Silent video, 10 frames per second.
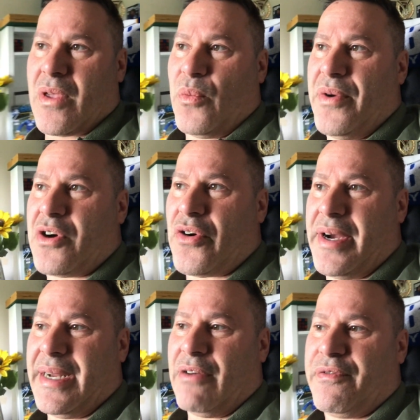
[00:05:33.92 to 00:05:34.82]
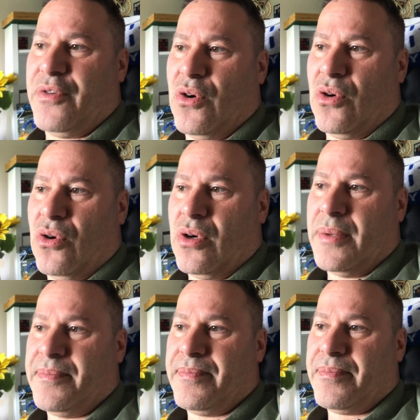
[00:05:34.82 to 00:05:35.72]
We were crying out for
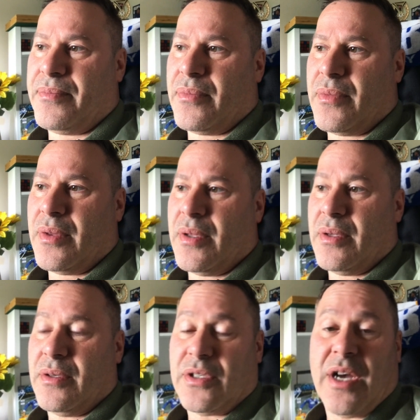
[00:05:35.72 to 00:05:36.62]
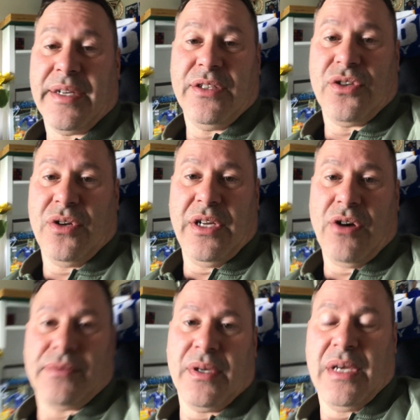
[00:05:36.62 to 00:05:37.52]
signings early
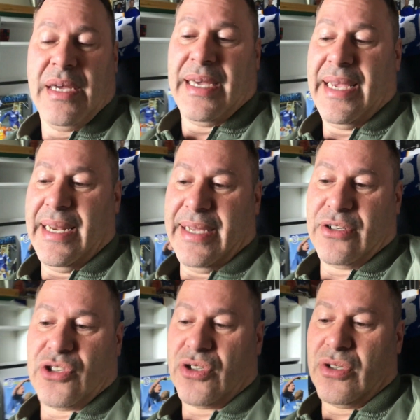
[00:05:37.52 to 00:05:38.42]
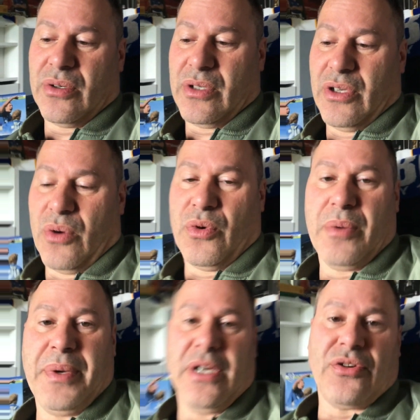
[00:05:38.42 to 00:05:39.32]
on. Illich, would
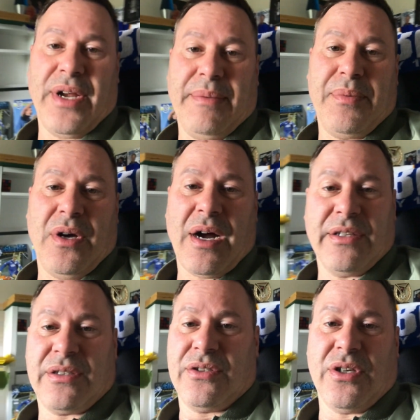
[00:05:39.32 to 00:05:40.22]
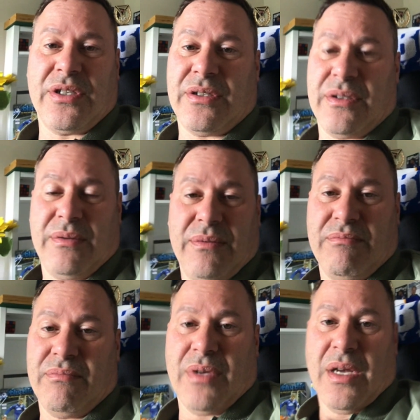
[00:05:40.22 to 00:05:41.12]
have been great, but I just
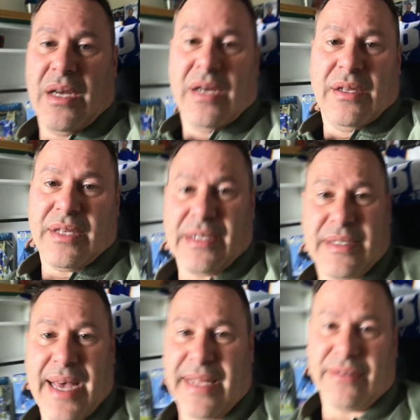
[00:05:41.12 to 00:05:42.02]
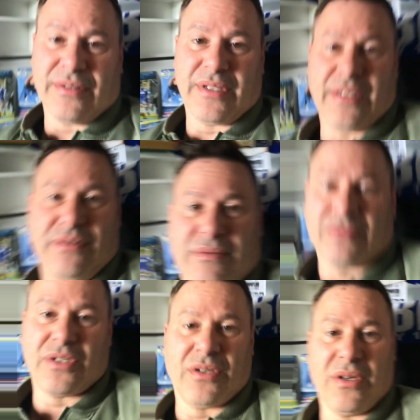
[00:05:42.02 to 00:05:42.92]
think Tan
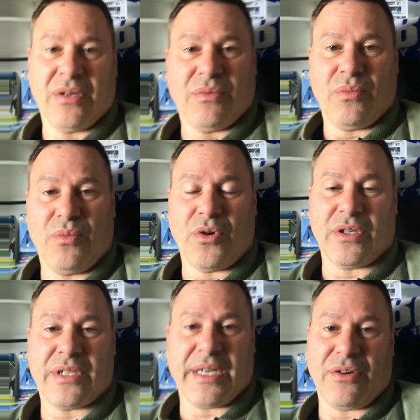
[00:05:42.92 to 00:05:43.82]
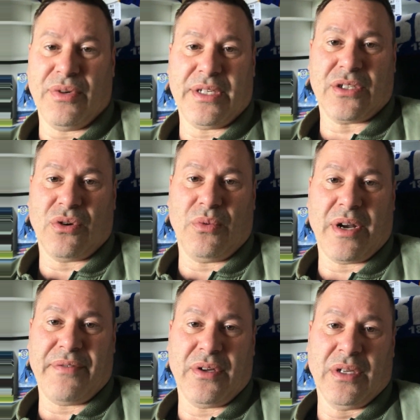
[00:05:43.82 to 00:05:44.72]
didn't want to take a risk or
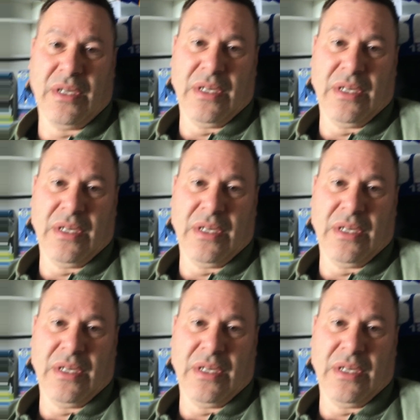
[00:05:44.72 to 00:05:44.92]
whatever.